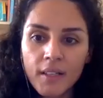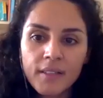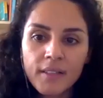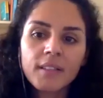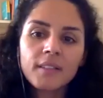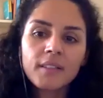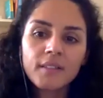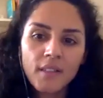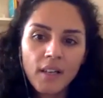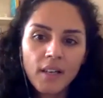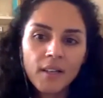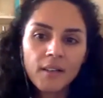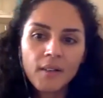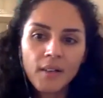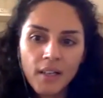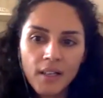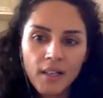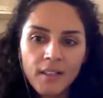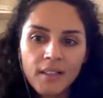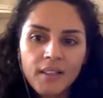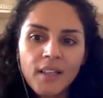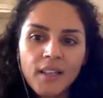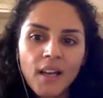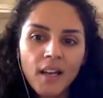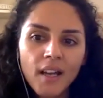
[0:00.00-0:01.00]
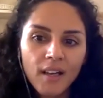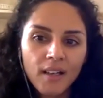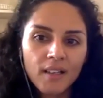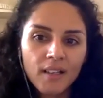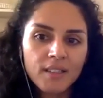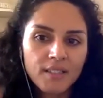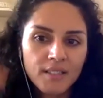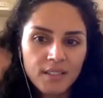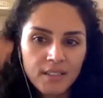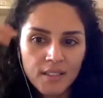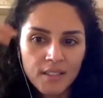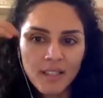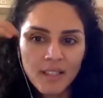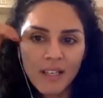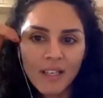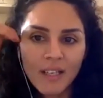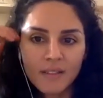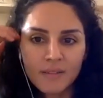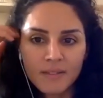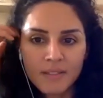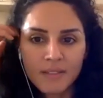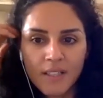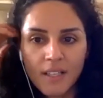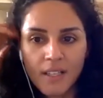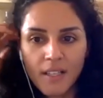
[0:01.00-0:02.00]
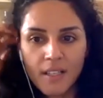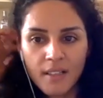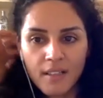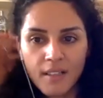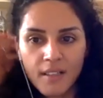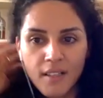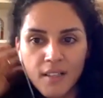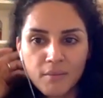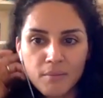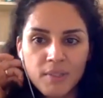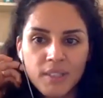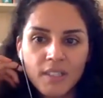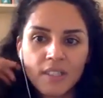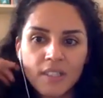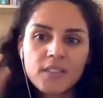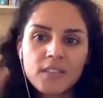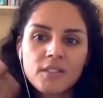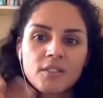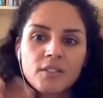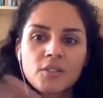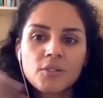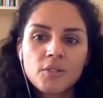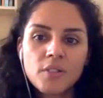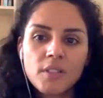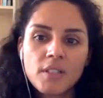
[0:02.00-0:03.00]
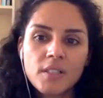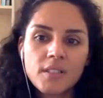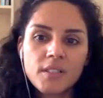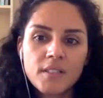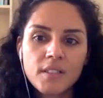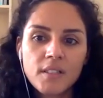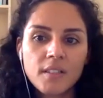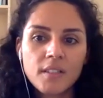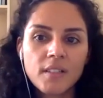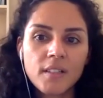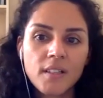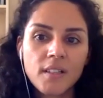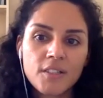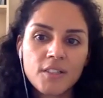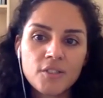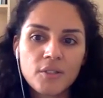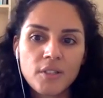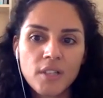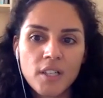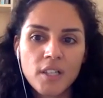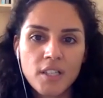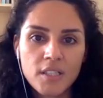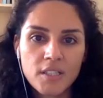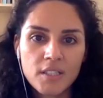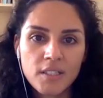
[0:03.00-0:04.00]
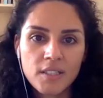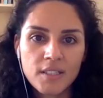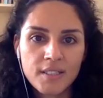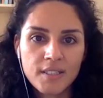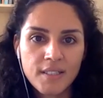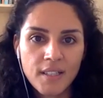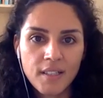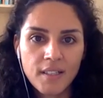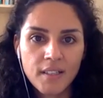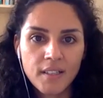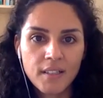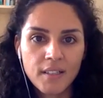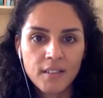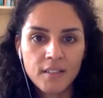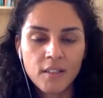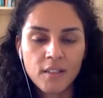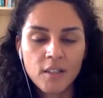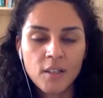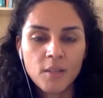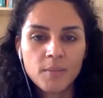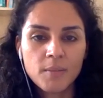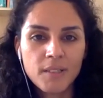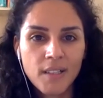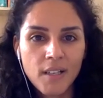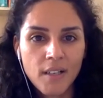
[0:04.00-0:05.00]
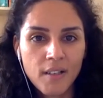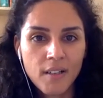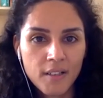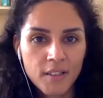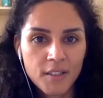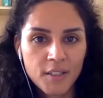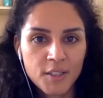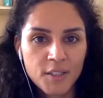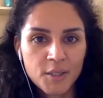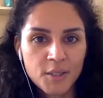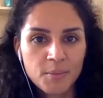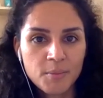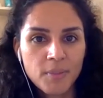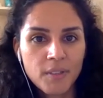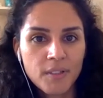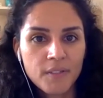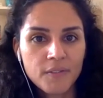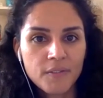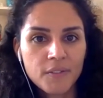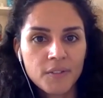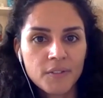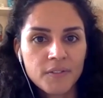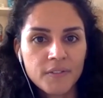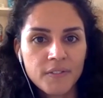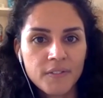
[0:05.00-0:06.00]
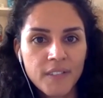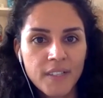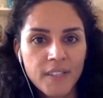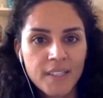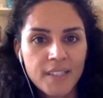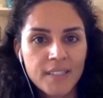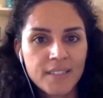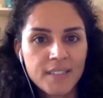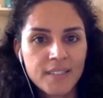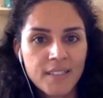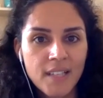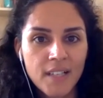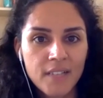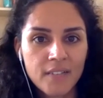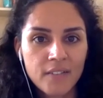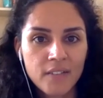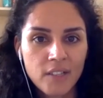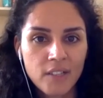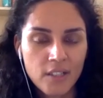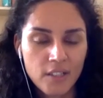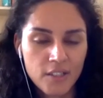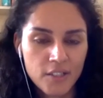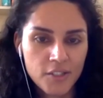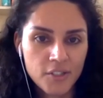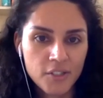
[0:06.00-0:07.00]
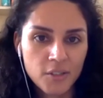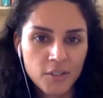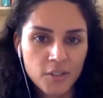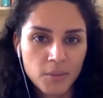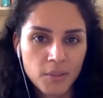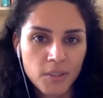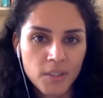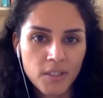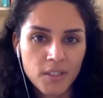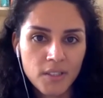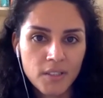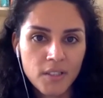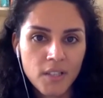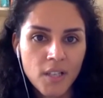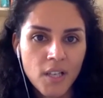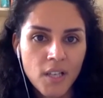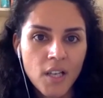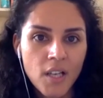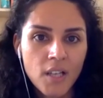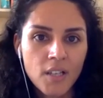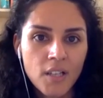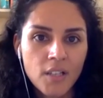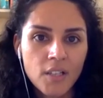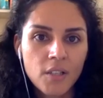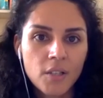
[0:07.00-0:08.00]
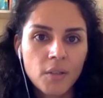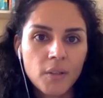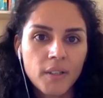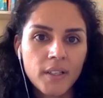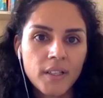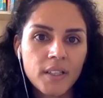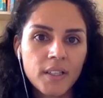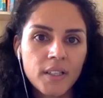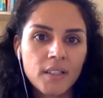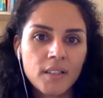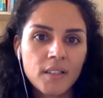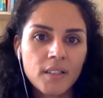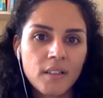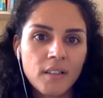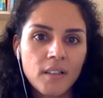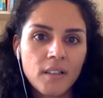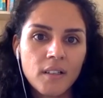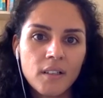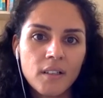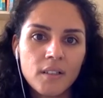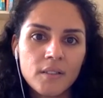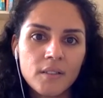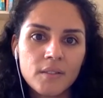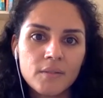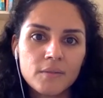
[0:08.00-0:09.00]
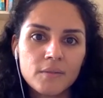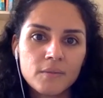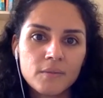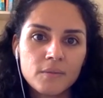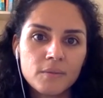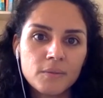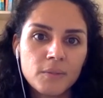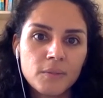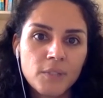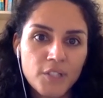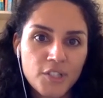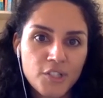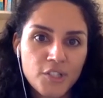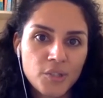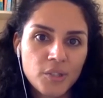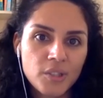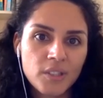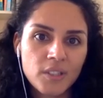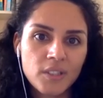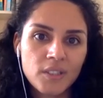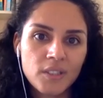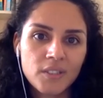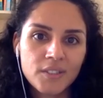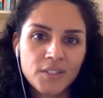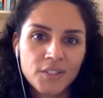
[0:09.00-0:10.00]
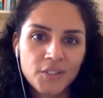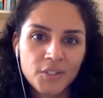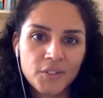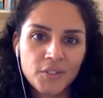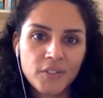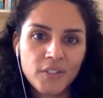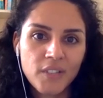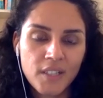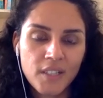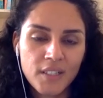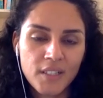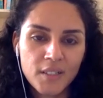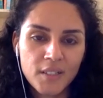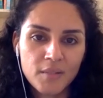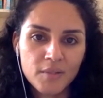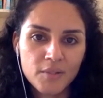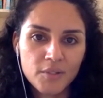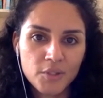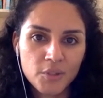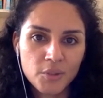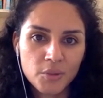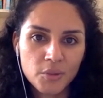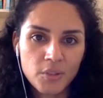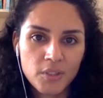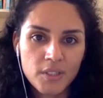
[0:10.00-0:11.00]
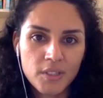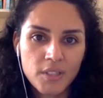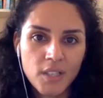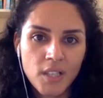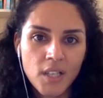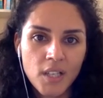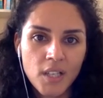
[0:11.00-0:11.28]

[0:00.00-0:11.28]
think I answered that, saying that we can do this in an educational setting in urban areas, but for phase and agricultural work, going virtual sort of learning tools,